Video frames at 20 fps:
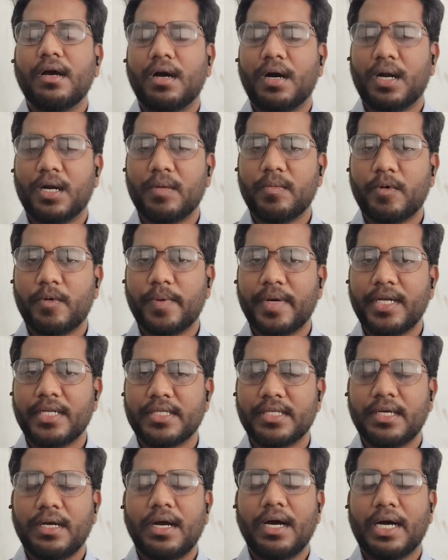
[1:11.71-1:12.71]

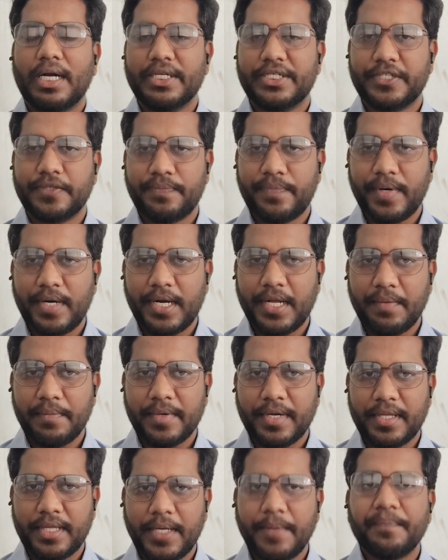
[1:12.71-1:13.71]
automobiles and shipbuilding
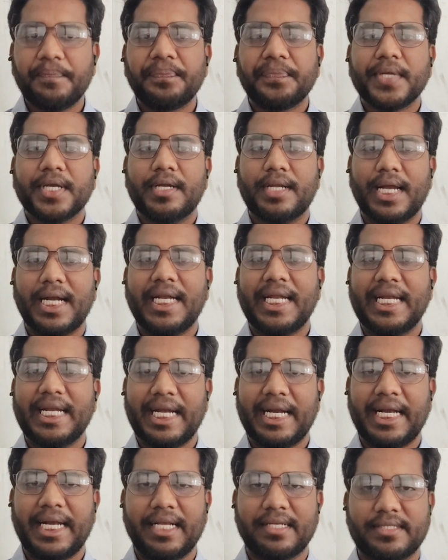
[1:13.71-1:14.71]
by the
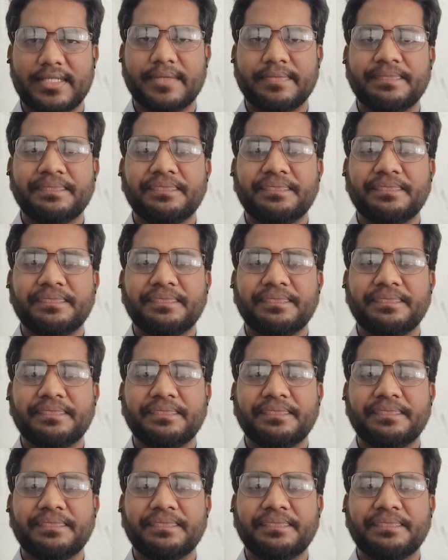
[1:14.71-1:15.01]
1990s.